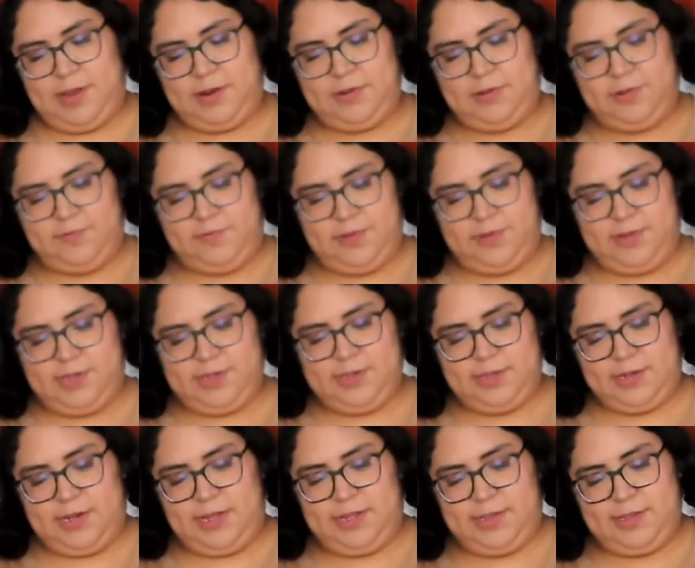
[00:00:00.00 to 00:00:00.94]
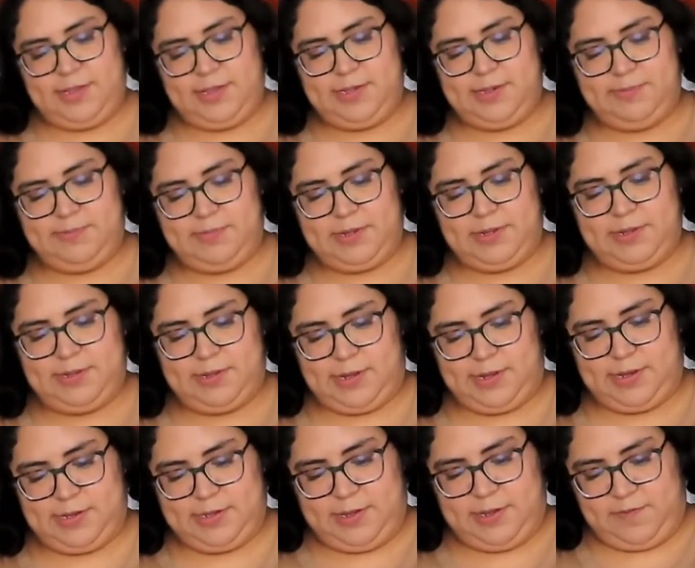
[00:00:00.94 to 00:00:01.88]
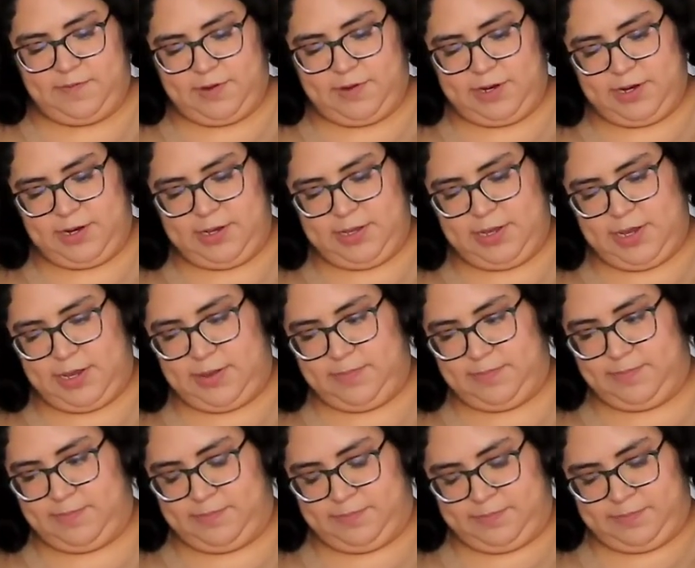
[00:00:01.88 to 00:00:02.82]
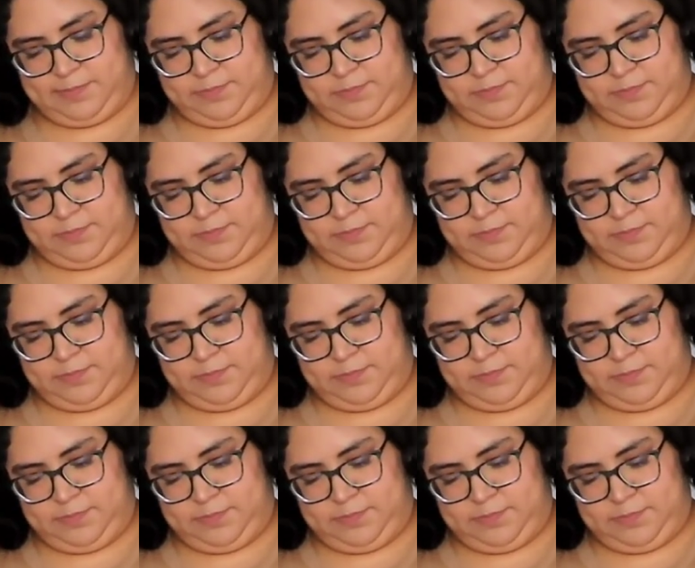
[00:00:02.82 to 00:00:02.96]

I don't know if you guys are like this, but I definitely am.